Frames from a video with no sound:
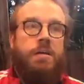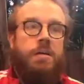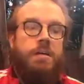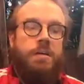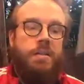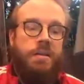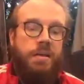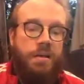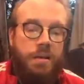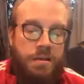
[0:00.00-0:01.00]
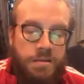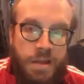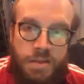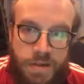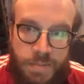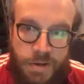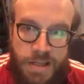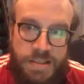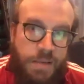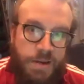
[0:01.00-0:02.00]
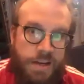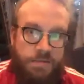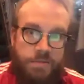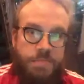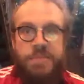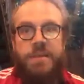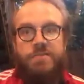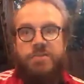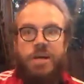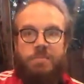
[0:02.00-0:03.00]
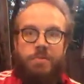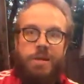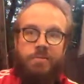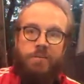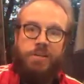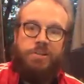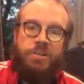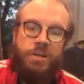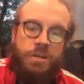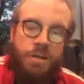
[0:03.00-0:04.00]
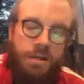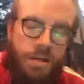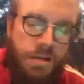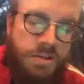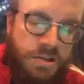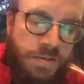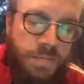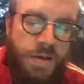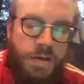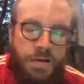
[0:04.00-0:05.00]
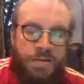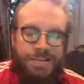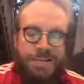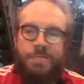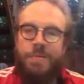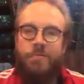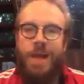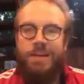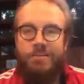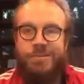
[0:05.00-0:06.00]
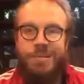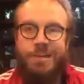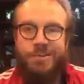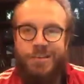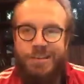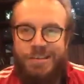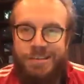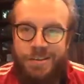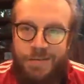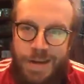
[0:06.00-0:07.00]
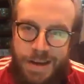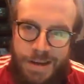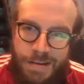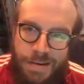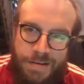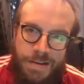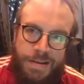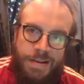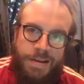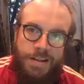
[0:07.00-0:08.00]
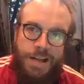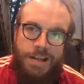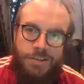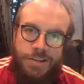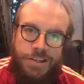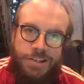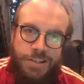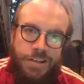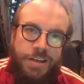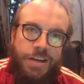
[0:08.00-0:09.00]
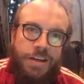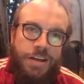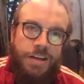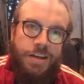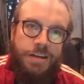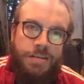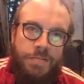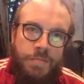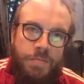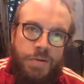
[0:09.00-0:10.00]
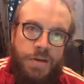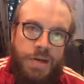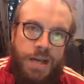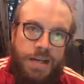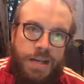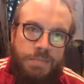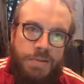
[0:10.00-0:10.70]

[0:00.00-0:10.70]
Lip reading: the Southern Democrats nominating for themselves John Breckinridge, some radical centrists around in the Clay tradition put a guy named